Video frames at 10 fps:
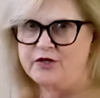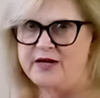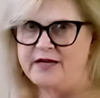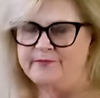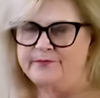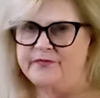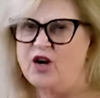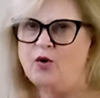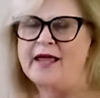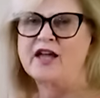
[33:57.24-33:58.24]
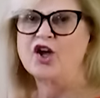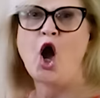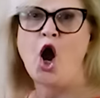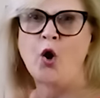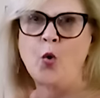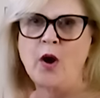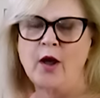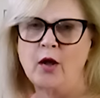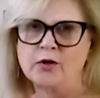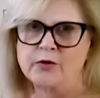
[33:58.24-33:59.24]
to it, you know, like a car
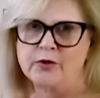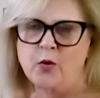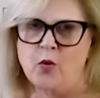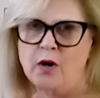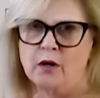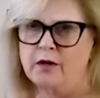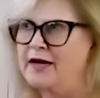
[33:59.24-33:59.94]
oil or